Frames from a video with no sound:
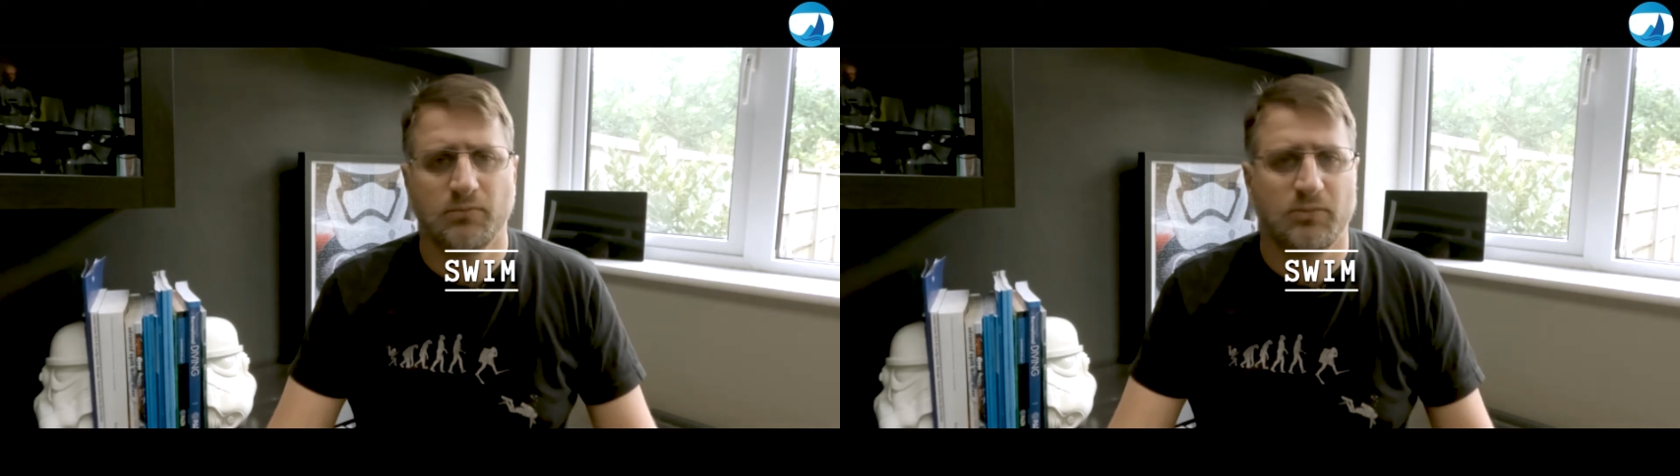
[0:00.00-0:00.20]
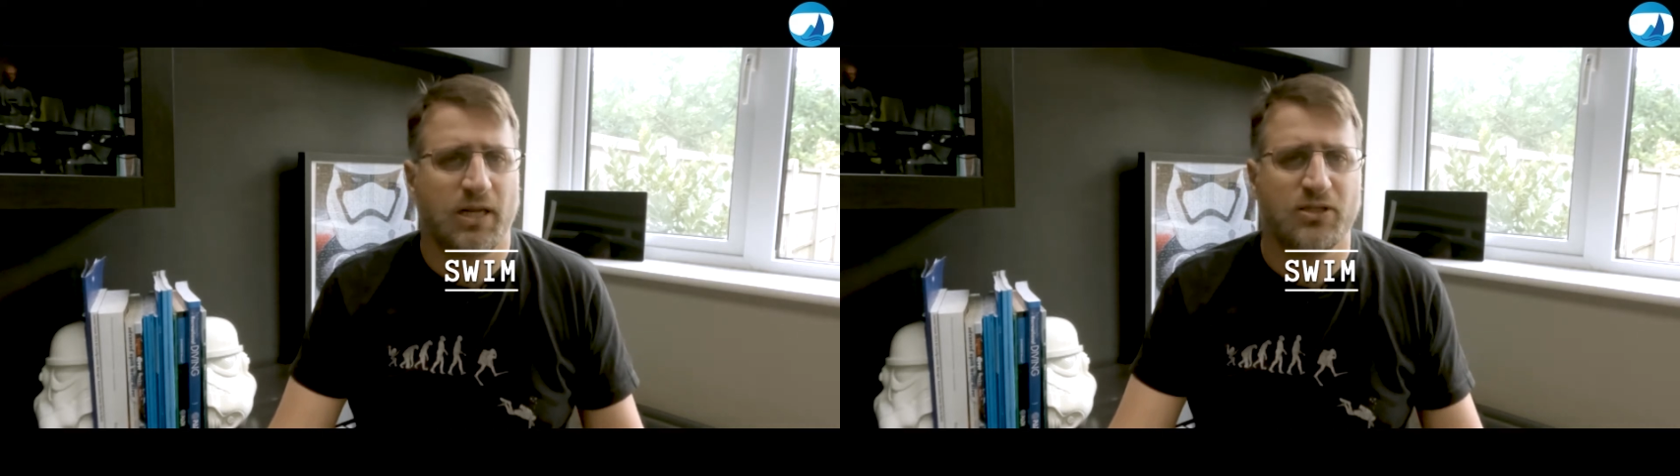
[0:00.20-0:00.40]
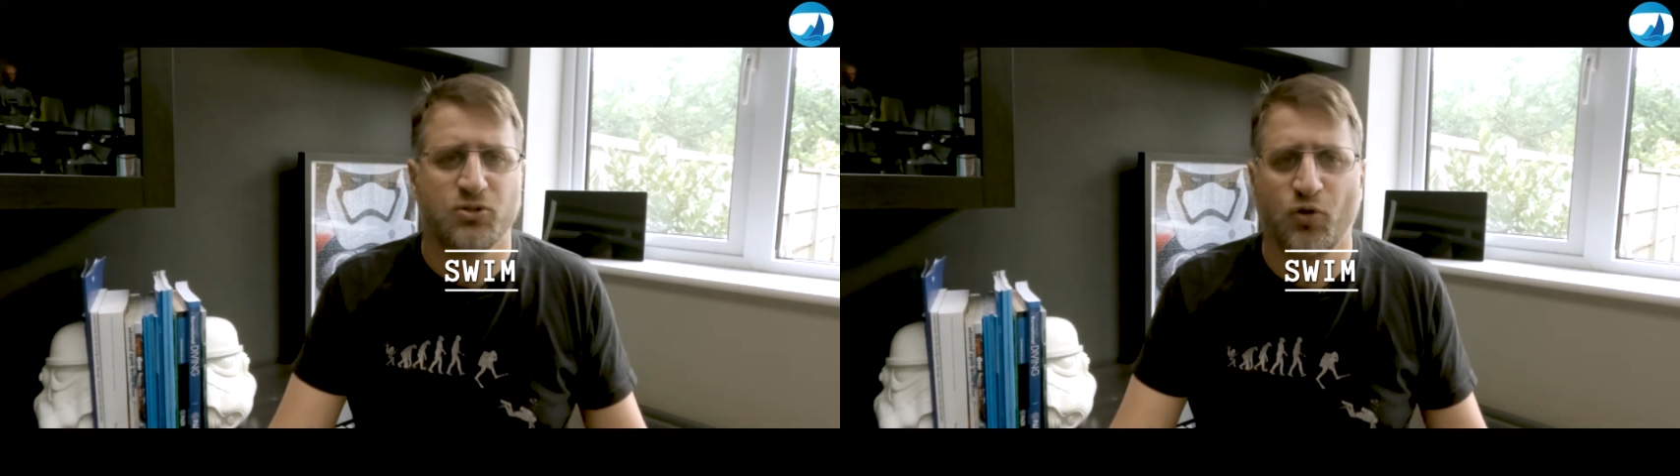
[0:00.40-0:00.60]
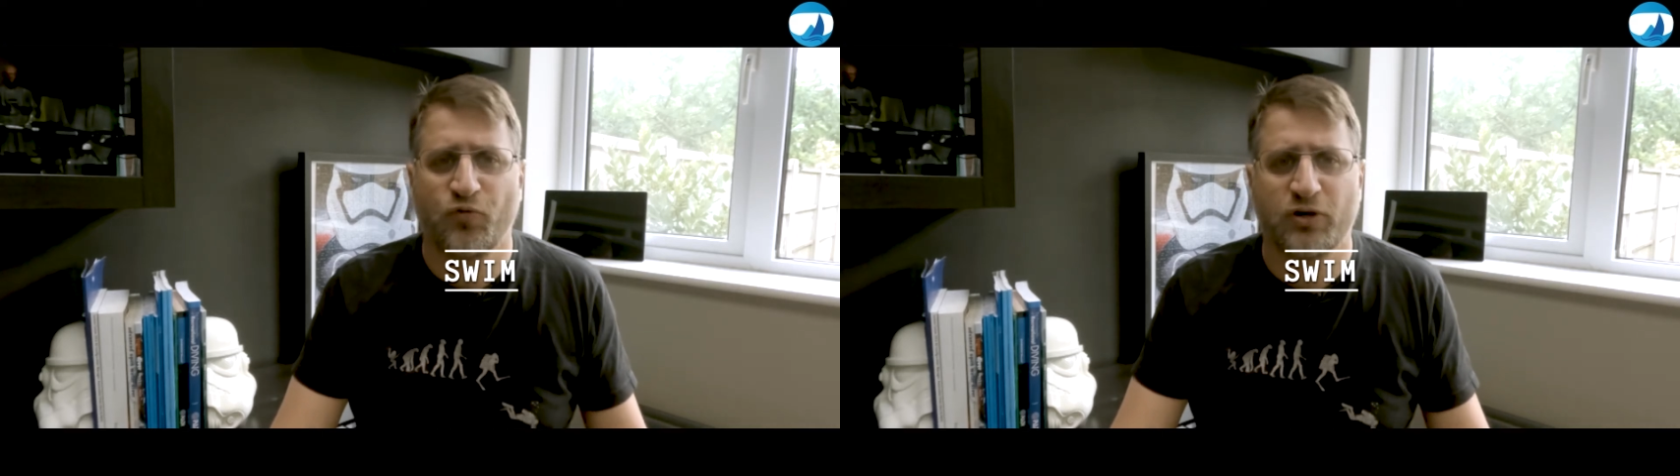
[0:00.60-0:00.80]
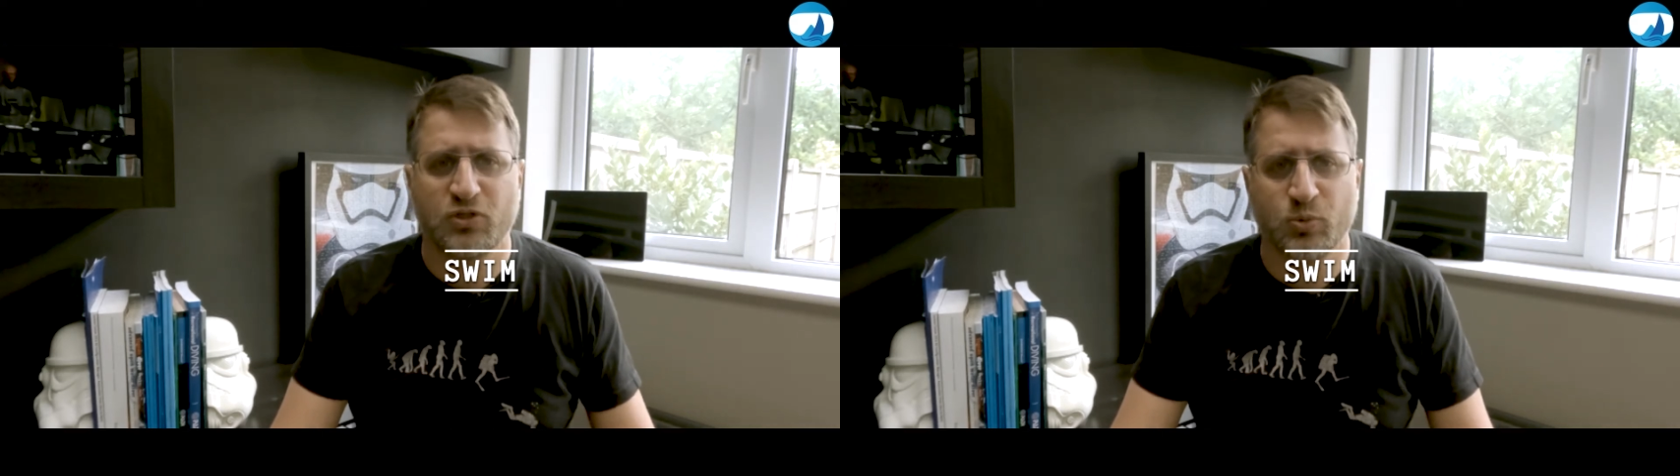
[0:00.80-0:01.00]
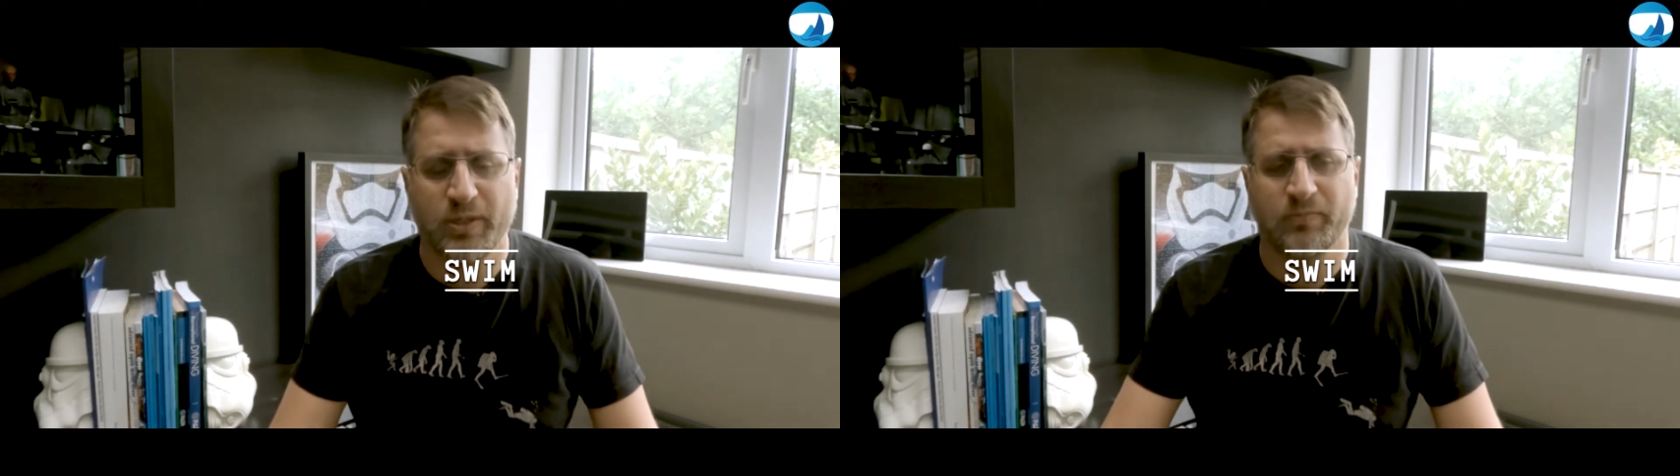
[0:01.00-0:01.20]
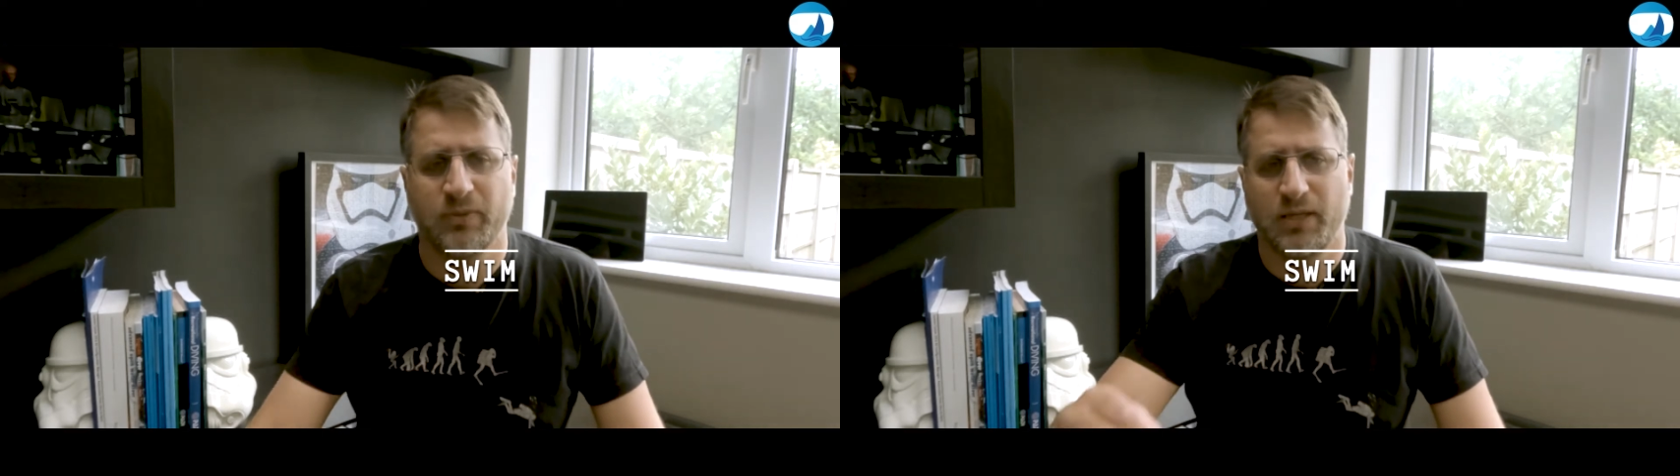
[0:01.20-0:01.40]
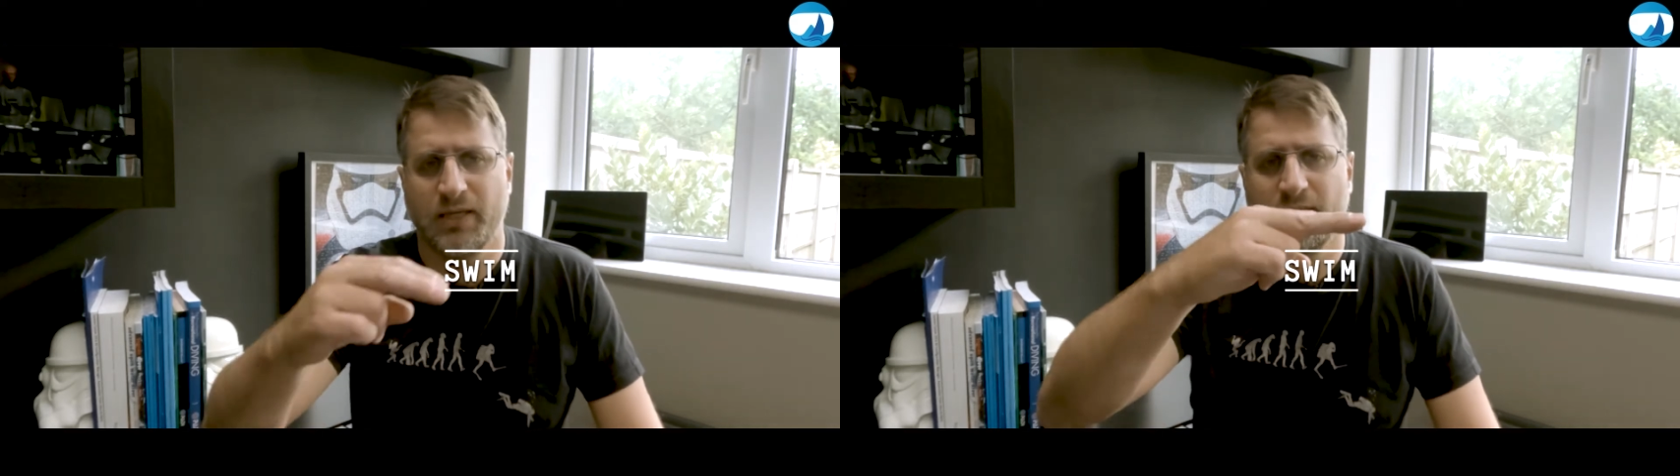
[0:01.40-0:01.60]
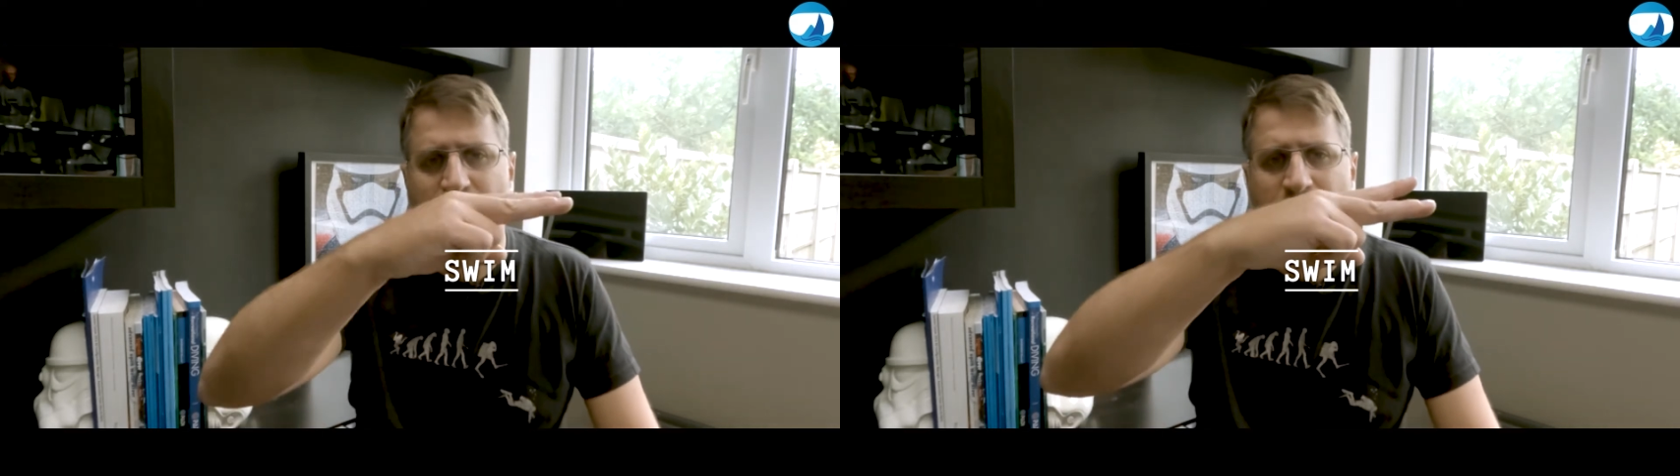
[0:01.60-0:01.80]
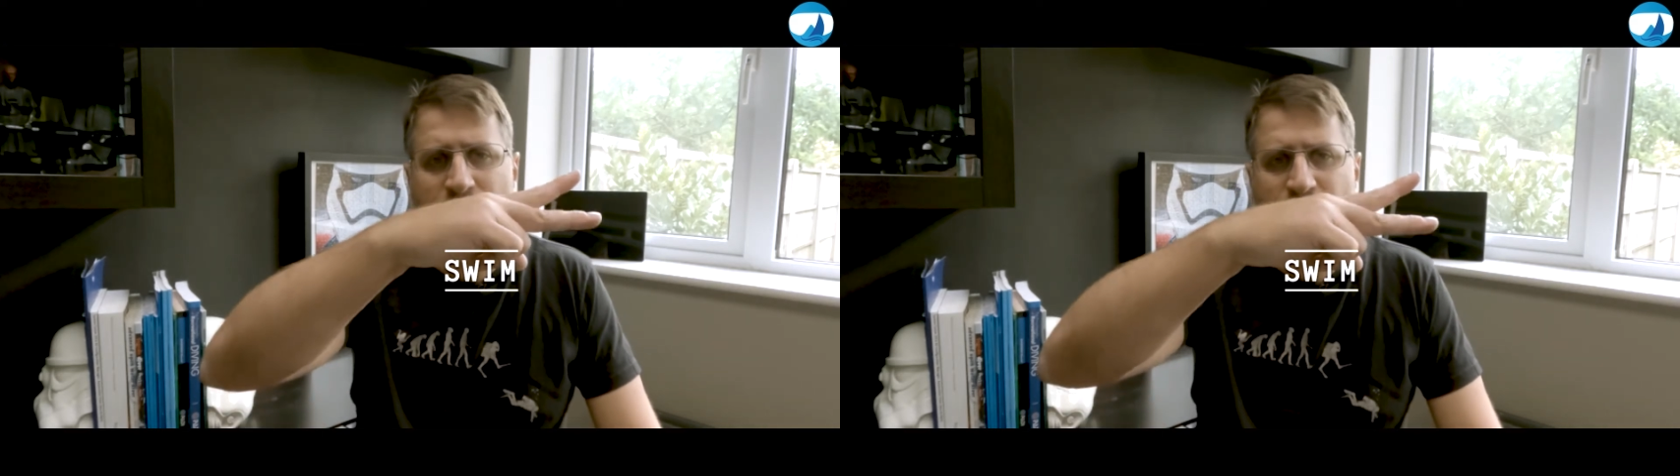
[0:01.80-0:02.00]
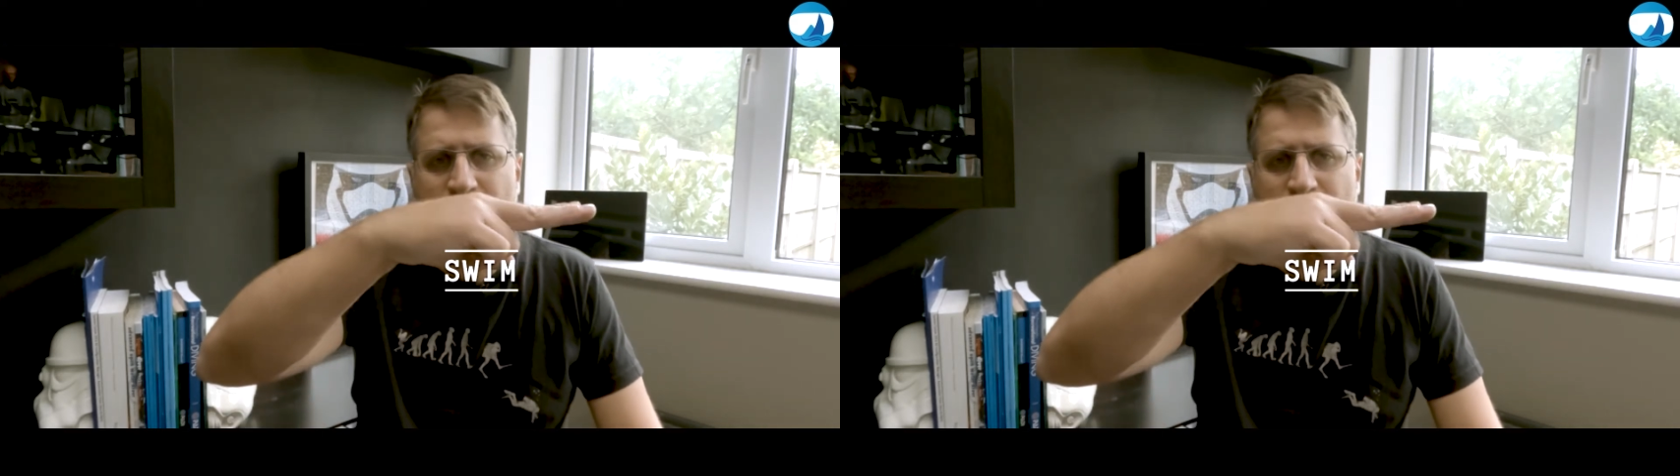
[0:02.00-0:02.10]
Let's go for a swim, and then you